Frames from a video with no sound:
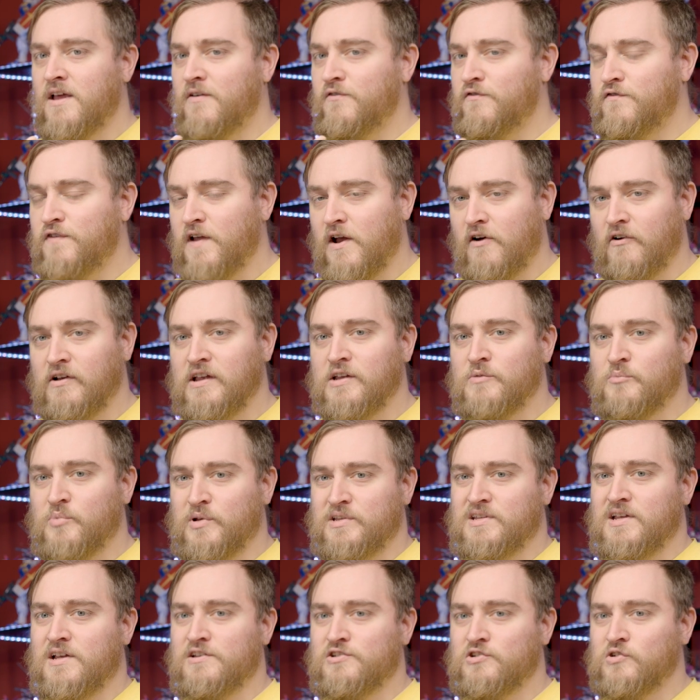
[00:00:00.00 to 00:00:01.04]
variant
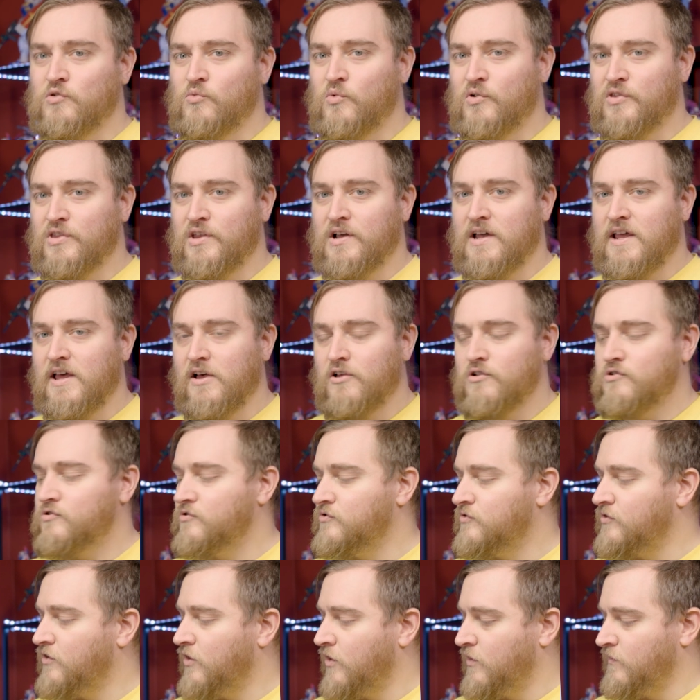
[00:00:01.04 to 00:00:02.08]
potential with the
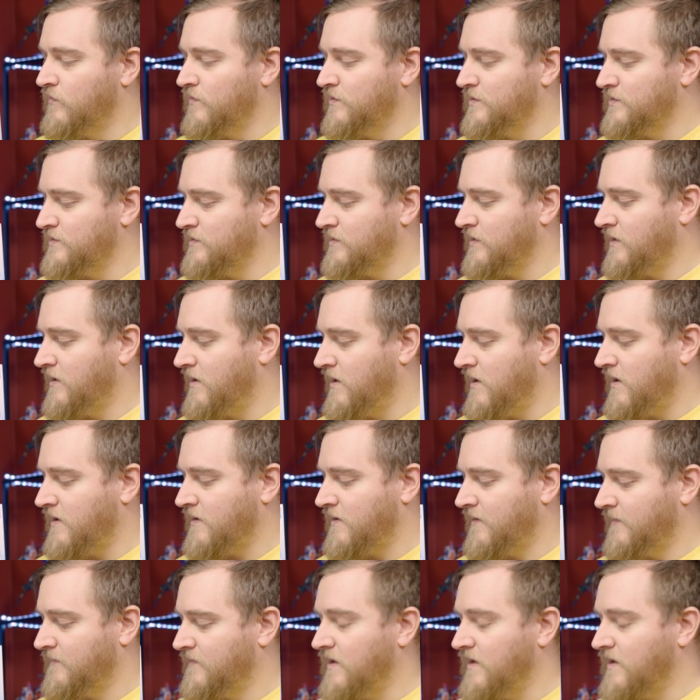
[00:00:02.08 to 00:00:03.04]
Gelgoog over the Zagok.